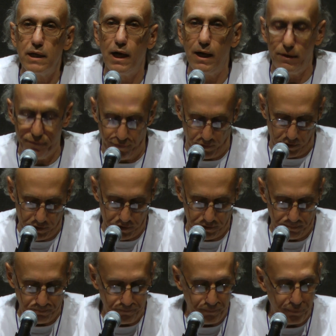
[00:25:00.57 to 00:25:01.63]

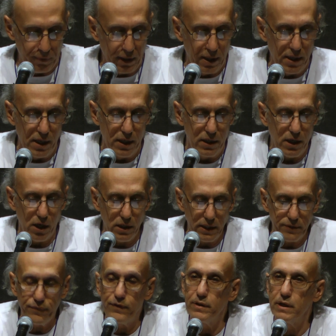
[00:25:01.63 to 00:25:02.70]
conference
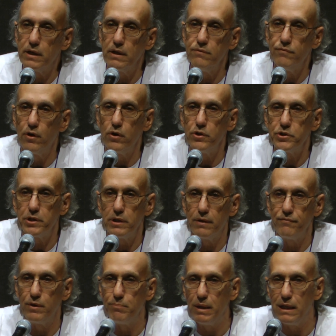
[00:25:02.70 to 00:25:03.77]
calling for the conversion
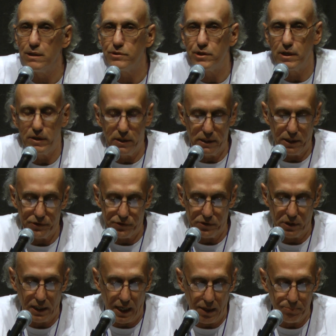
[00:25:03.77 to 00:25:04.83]
of the
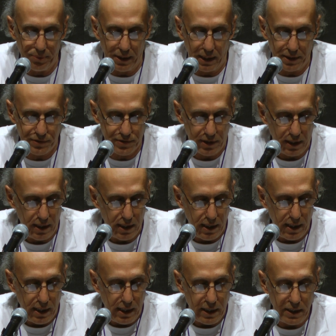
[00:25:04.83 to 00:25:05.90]
military-industrial complex
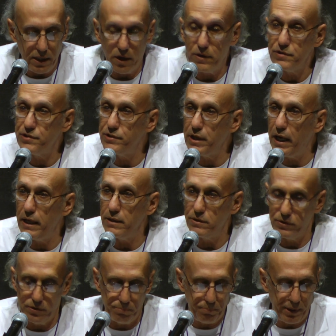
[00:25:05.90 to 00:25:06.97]
in our
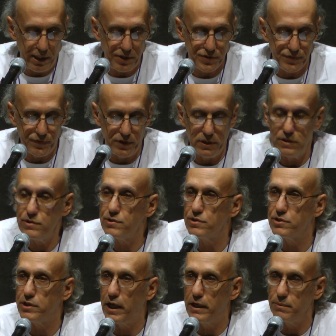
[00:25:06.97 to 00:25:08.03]
state to peaceful and
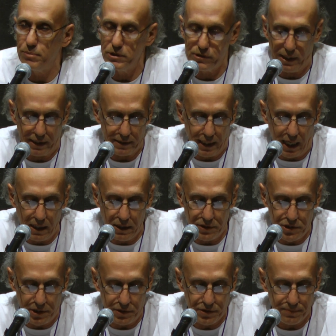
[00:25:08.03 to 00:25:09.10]
sustainable
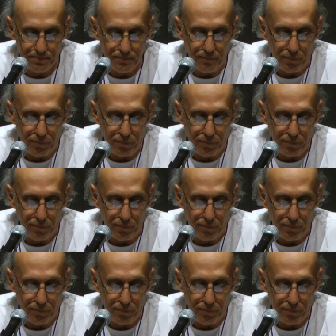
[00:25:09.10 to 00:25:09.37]
technologies.